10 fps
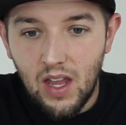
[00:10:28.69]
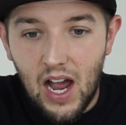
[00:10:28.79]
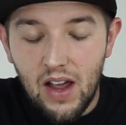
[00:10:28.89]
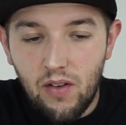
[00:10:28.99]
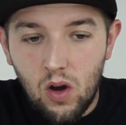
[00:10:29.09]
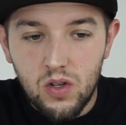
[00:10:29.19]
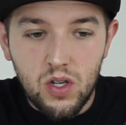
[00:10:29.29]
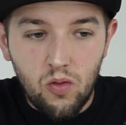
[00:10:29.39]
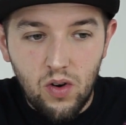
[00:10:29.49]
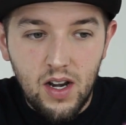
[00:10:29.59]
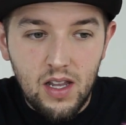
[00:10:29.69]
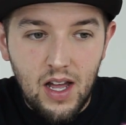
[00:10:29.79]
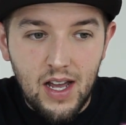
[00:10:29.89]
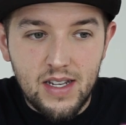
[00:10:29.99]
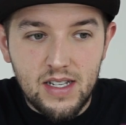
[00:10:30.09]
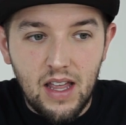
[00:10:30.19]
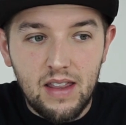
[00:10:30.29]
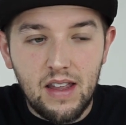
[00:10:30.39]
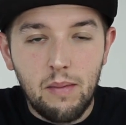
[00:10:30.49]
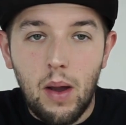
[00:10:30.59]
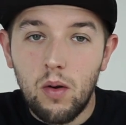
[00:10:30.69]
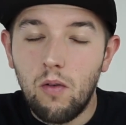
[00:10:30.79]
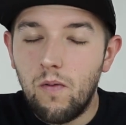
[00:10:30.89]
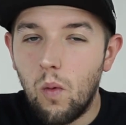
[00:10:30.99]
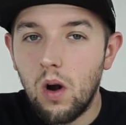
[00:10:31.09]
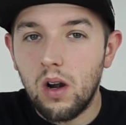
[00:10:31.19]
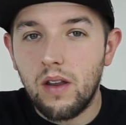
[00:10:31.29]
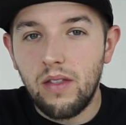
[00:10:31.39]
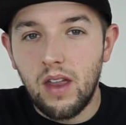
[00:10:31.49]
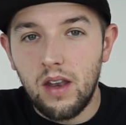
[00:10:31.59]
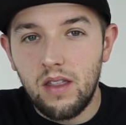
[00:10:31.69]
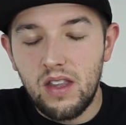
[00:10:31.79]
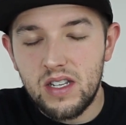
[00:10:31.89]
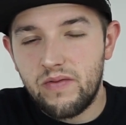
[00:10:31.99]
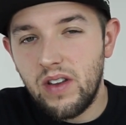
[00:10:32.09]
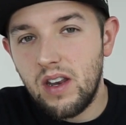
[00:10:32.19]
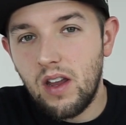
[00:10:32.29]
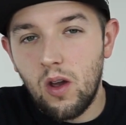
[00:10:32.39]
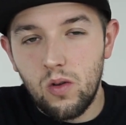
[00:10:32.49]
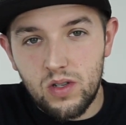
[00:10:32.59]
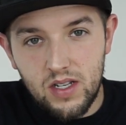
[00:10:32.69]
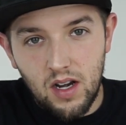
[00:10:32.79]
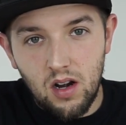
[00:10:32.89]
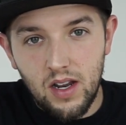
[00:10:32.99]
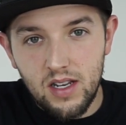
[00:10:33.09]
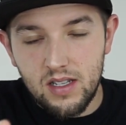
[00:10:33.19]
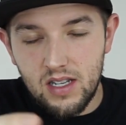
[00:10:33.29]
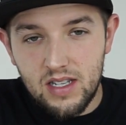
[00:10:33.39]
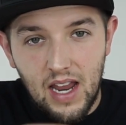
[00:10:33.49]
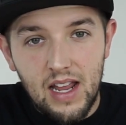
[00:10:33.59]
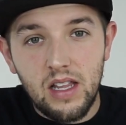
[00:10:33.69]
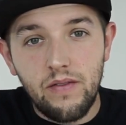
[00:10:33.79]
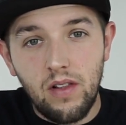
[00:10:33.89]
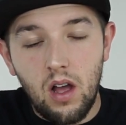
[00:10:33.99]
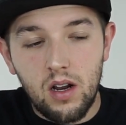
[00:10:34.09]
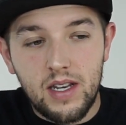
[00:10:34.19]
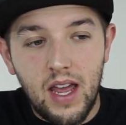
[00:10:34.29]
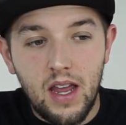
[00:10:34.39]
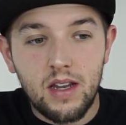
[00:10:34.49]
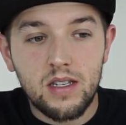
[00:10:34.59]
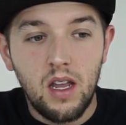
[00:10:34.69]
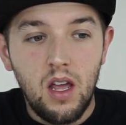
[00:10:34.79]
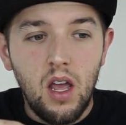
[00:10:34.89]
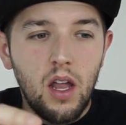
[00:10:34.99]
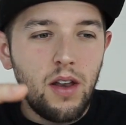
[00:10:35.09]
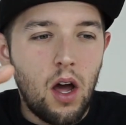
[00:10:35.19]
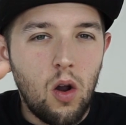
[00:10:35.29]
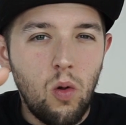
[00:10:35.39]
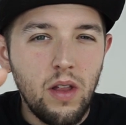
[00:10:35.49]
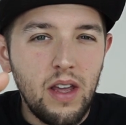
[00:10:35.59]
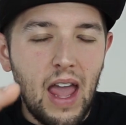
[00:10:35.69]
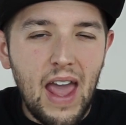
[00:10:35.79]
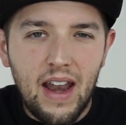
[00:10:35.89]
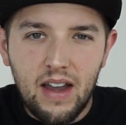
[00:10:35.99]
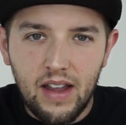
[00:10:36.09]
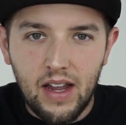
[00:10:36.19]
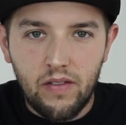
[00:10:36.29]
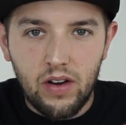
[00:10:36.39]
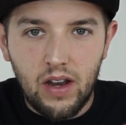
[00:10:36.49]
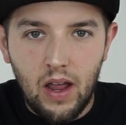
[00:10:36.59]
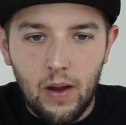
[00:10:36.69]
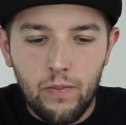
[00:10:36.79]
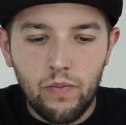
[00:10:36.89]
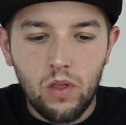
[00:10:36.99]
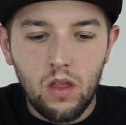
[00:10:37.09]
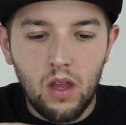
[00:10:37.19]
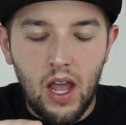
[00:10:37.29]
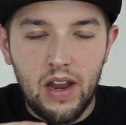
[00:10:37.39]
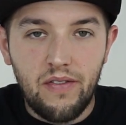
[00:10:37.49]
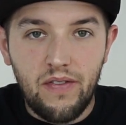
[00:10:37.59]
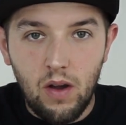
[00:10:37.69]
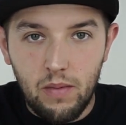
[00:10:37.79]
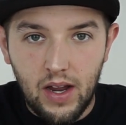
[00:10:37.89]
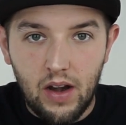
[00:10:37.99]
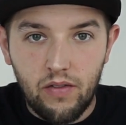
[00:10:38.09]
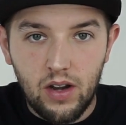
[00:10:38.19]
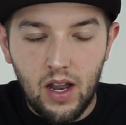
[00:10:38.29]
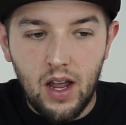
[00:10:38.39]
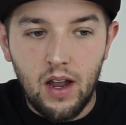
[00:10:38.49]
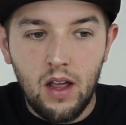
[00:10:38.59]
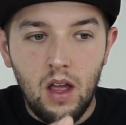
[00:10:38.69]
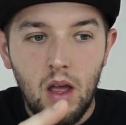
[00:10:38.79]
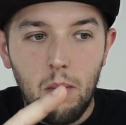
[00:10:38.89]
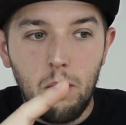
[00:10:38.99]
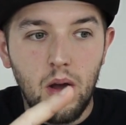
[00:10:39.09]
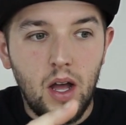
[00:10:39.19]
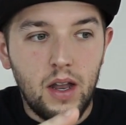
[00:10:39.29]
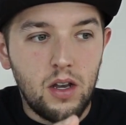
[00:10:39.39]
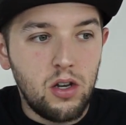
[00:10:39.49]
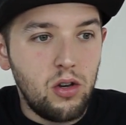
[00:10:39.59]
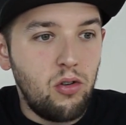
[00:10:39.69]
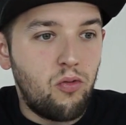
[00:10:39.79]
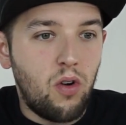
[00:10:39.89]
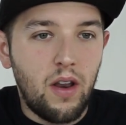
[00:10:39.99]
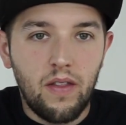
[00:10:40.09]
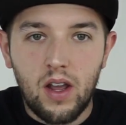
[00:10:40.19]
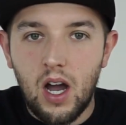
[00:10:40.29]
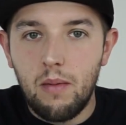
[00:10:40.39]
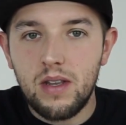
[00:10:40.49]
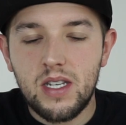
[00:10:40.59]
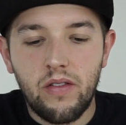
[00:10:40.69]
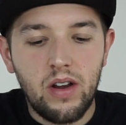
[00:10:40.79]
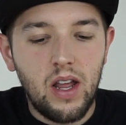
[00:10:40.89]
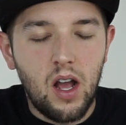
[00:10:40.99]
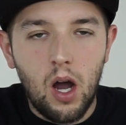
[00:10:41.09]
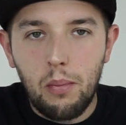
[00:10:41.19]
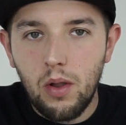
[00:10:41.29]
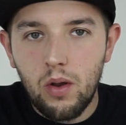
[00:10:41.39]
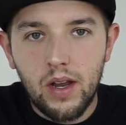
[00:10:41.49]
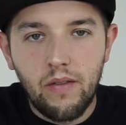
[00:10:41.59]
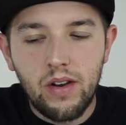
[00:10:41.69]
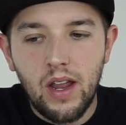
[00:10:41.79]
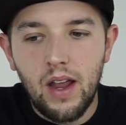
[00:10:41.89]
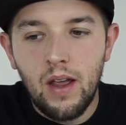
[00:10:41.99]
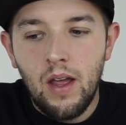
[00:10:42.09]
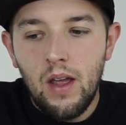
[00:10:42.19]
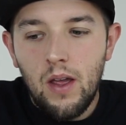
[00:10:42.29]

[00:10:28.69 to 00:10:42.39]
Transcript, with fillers: I have also realized that the amount of work that this video series, this daily vlog takes, not only editing every day and filming every day, but running the comments every day, uploading every day,